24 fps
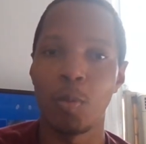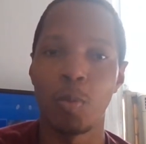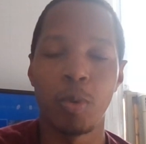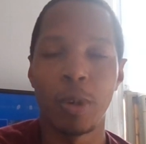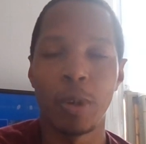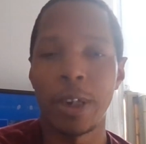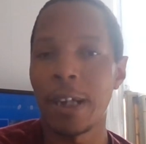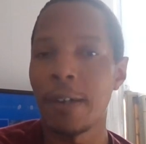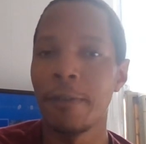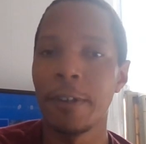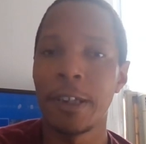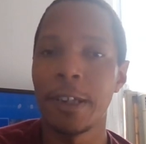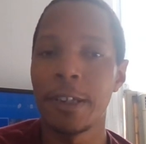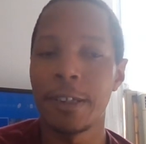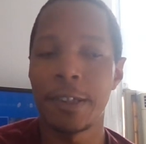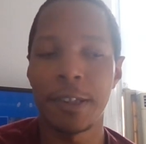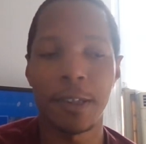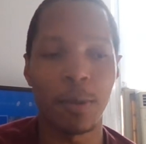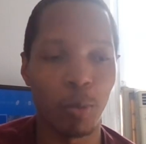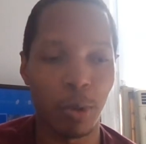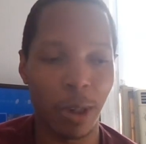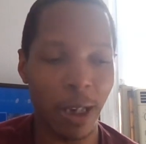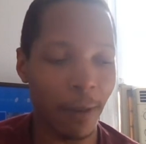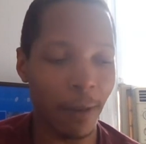whatever
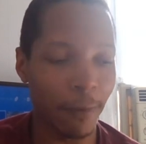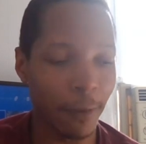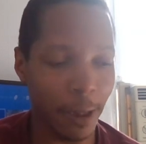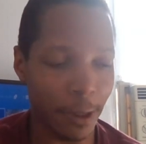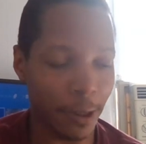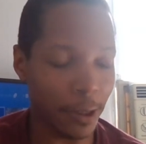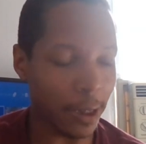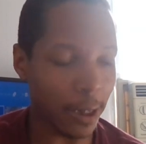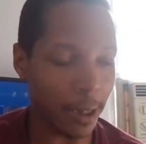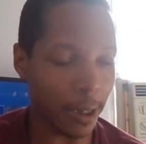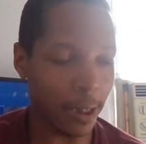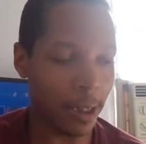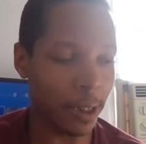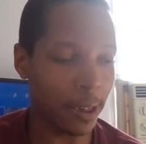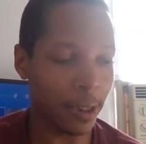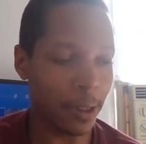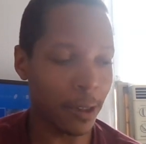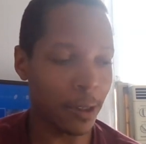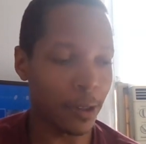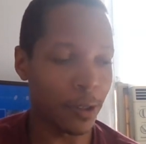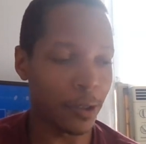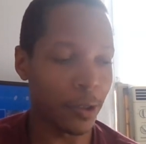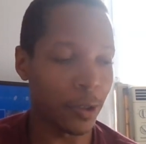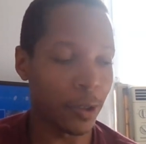this
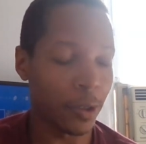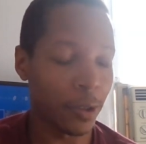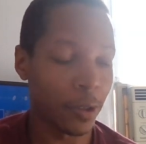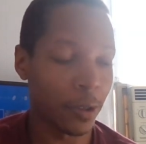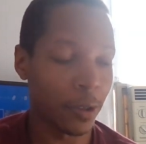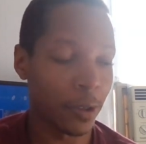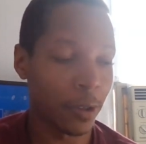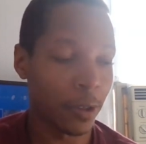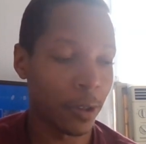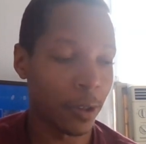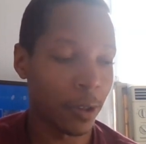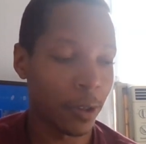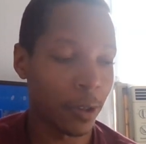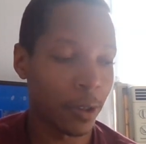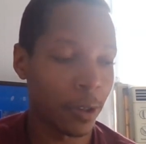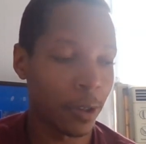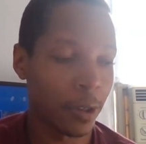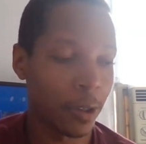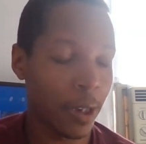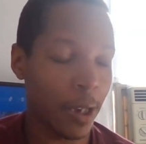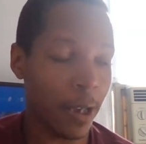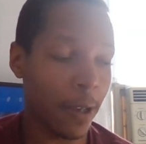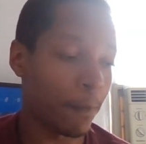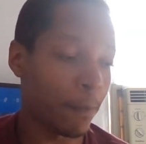is,
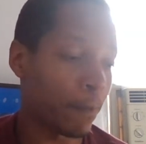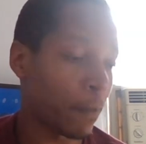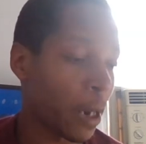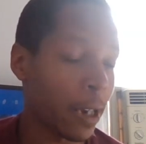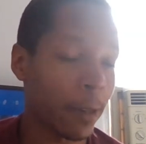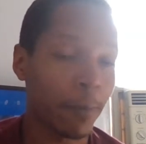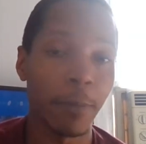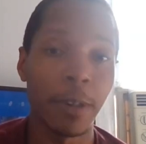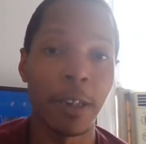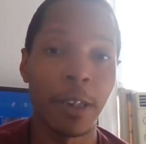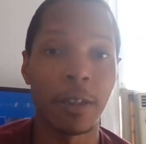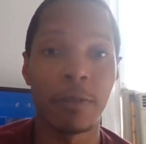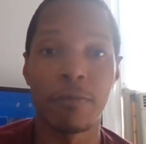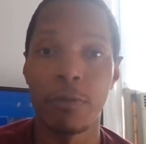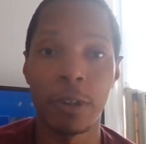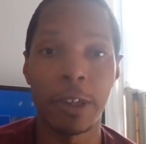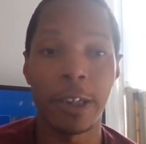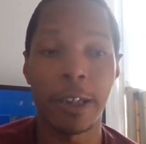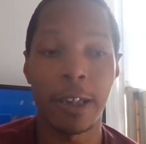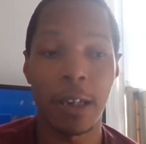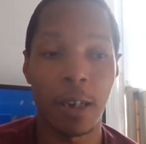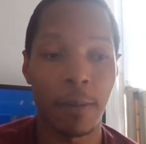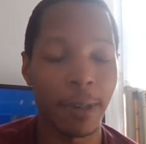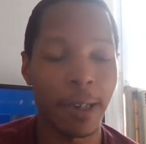if Pikeman is
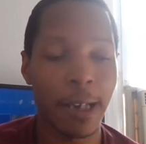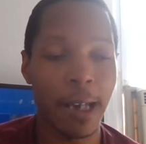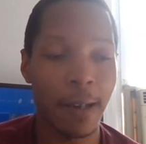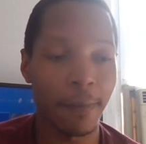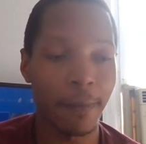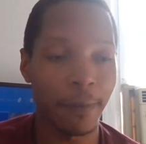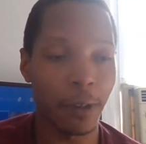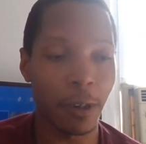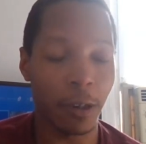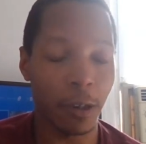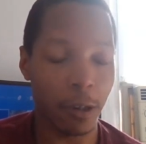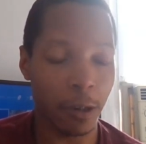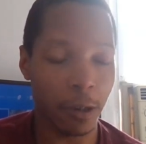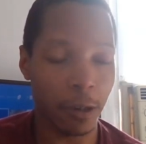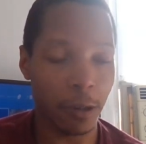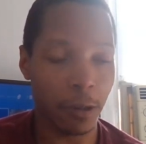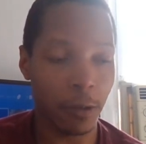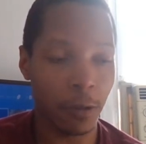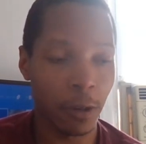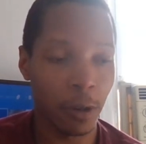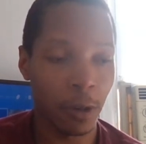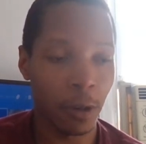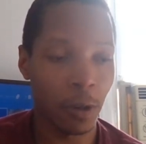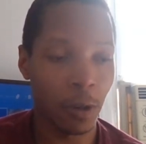really coming after
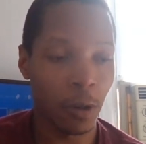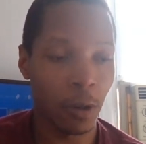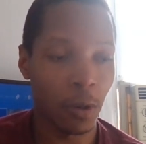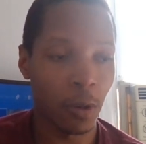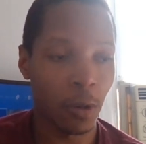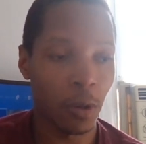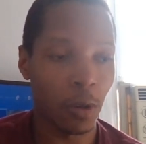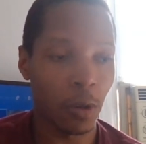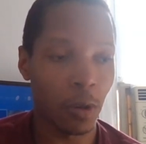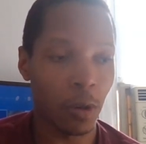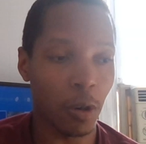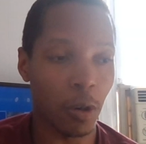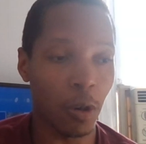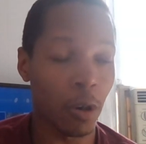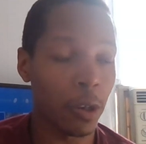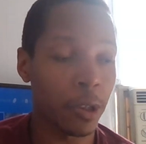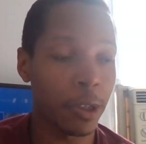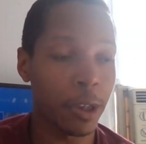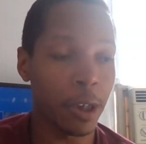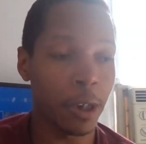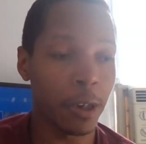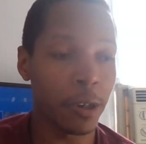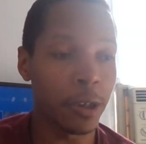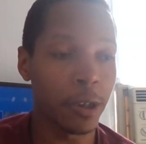her,
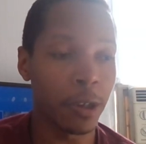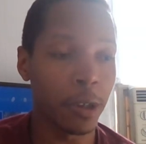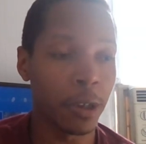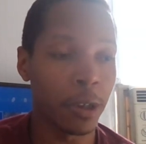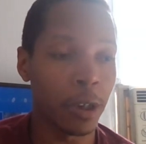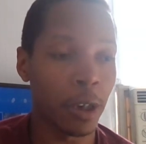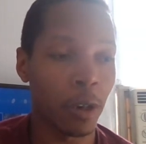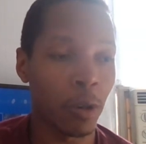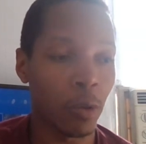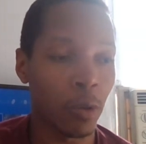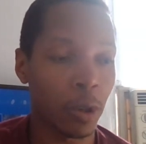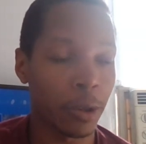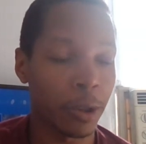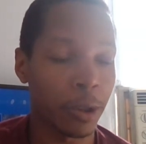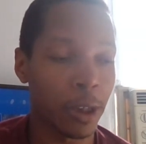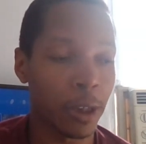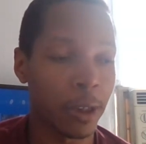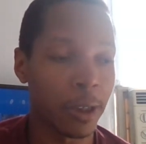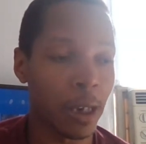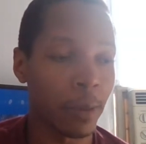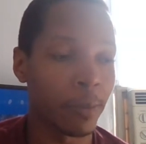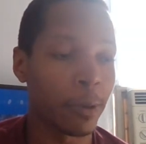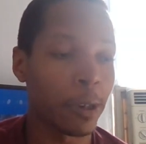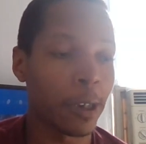or they're,
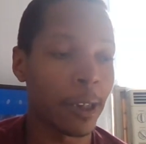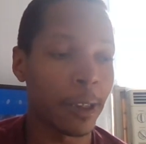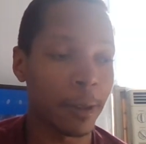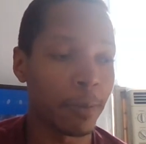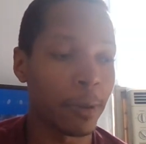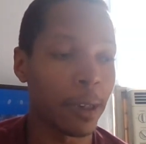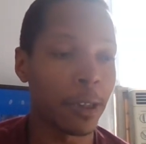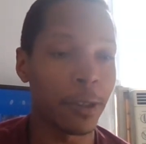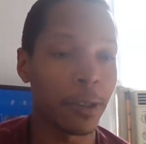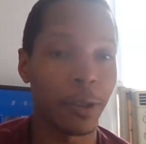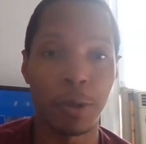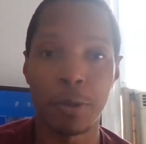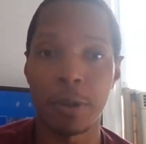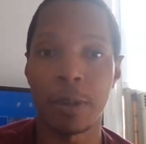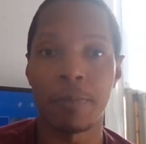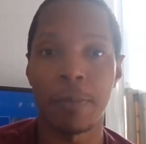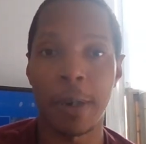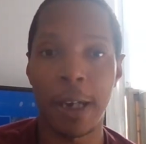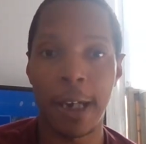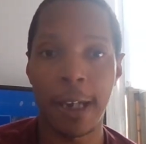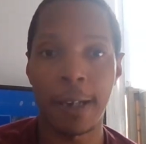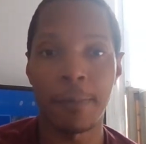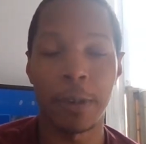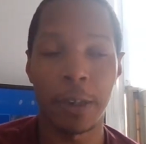the WSB is
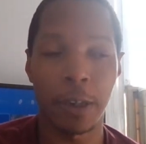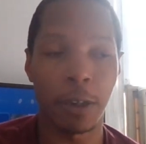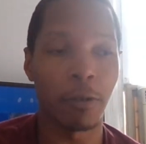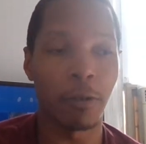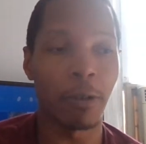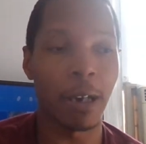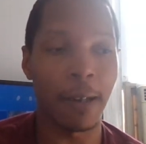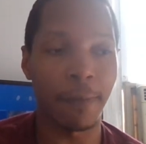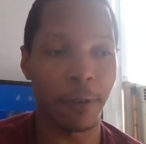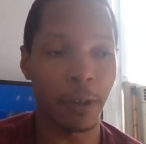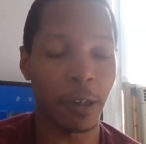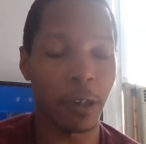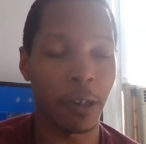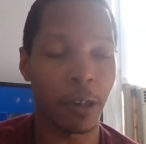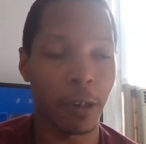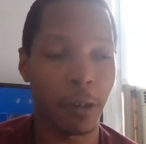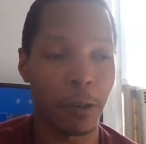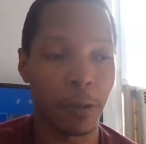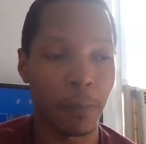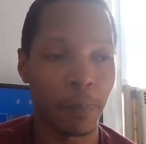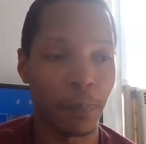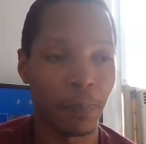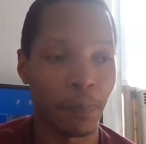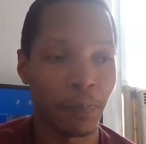using Pikeman to go after
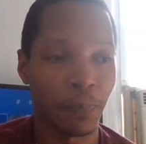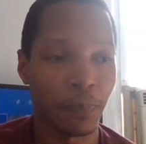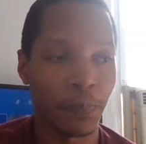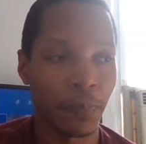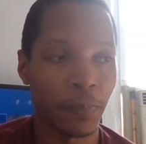her,